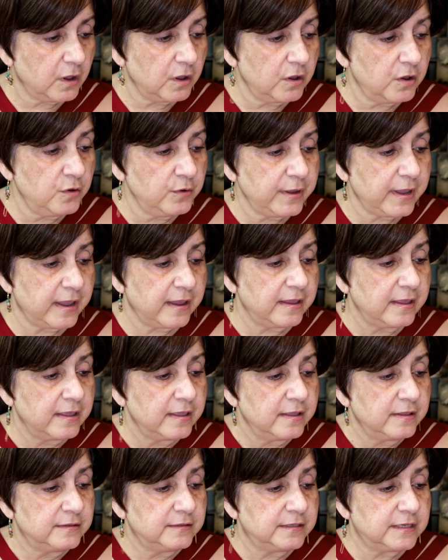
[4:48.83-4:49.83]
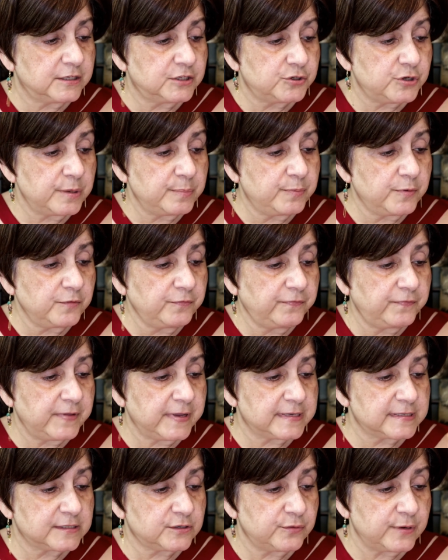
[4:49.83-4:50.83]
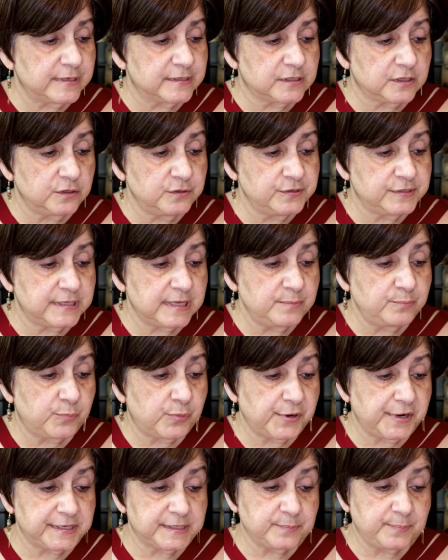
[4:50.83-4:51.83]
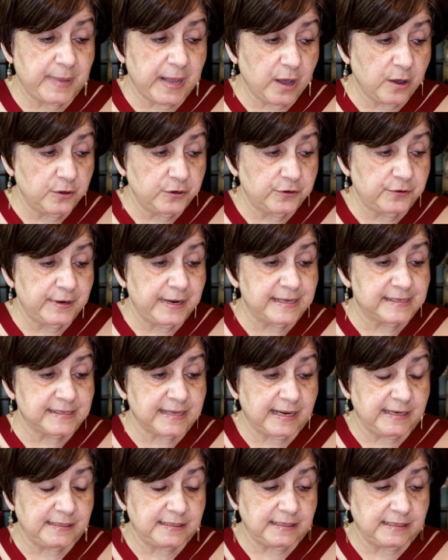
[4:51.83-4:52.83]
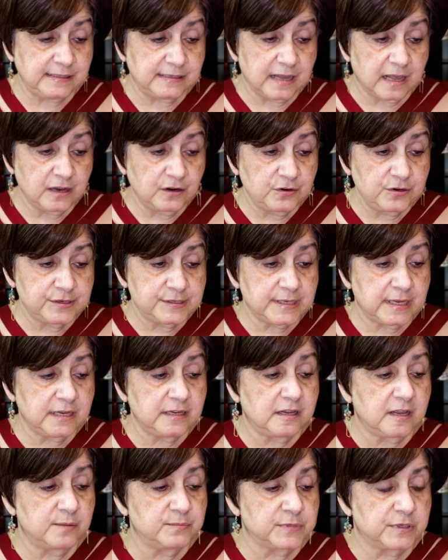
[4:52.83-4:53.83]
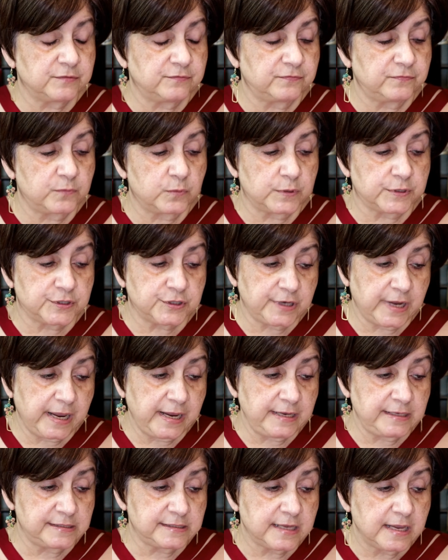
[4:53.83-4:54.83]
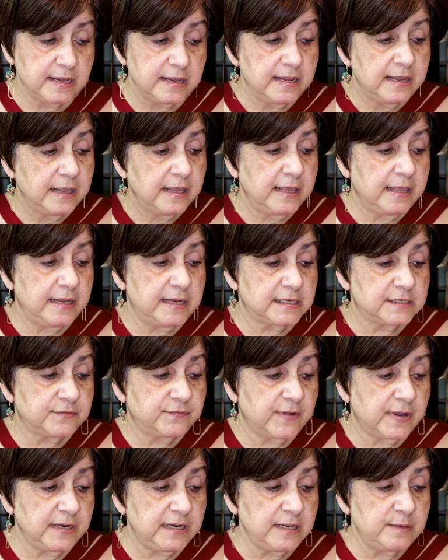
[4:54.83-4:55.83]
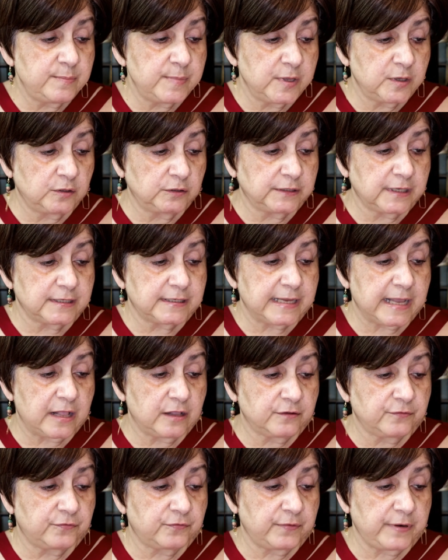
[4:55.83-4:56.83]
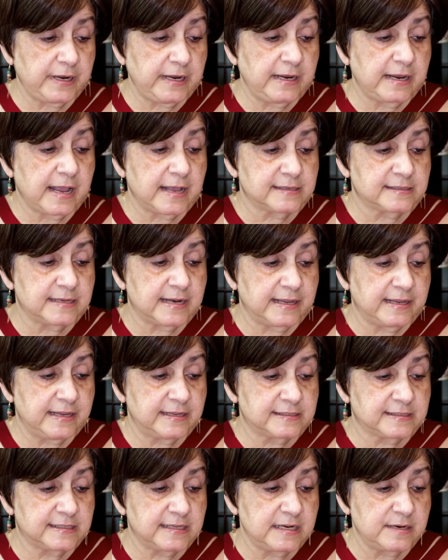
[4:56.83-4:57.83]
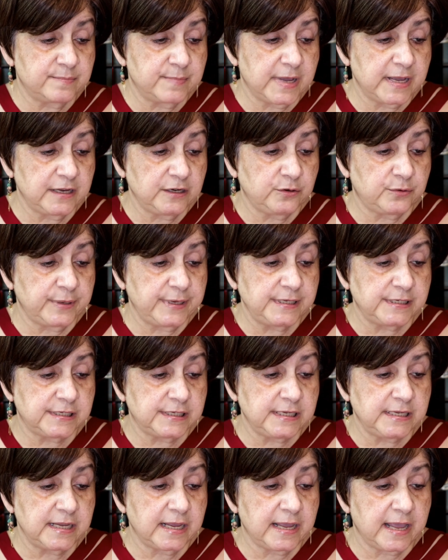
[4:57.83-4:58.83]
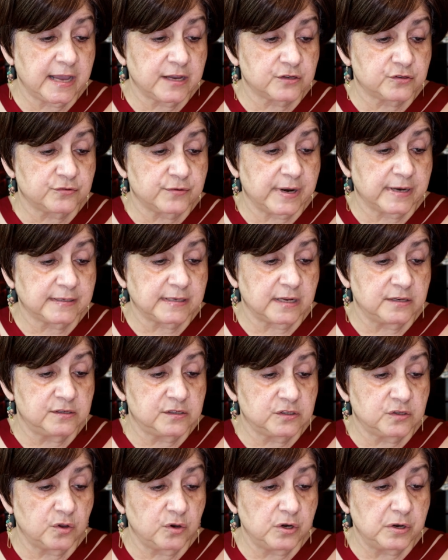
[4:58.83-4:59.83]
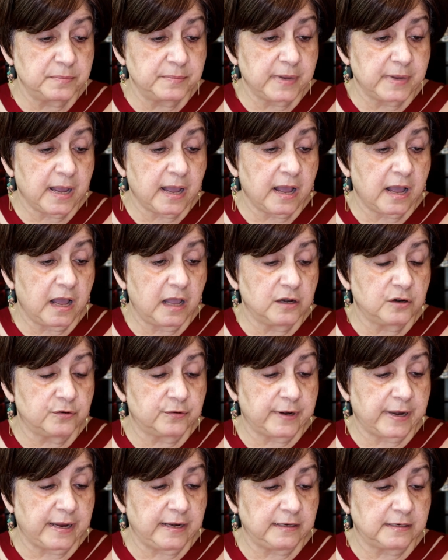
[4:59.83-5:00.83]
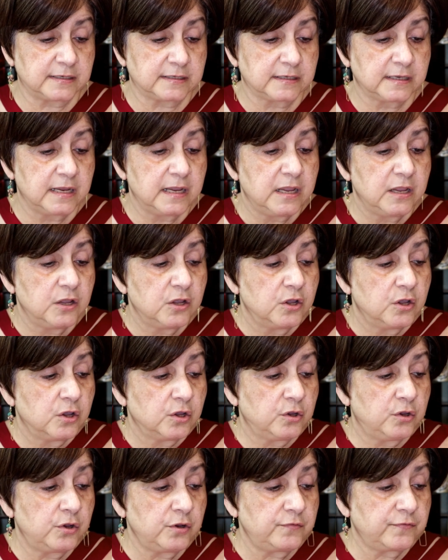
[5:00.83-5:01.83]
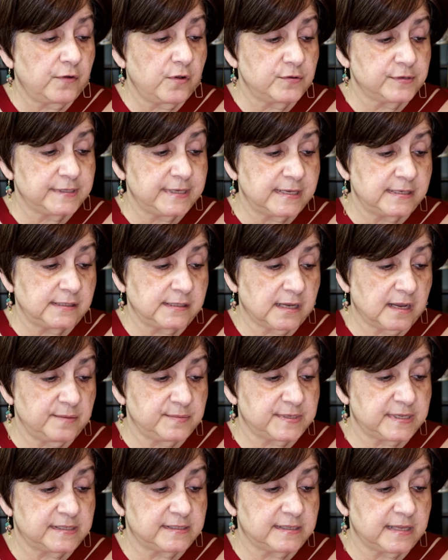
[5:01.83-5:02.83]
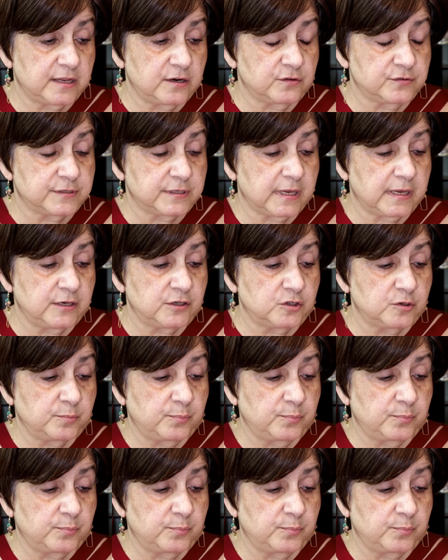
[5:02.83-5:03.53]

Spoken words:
Okay, the Triple Fix Translucent Pressed Powder is $18 and comes in 4 shades. It is finely milled, talc-free, has niacinamide, green tea extract, and sodium hyaluronate. Good for all skin types. It settles into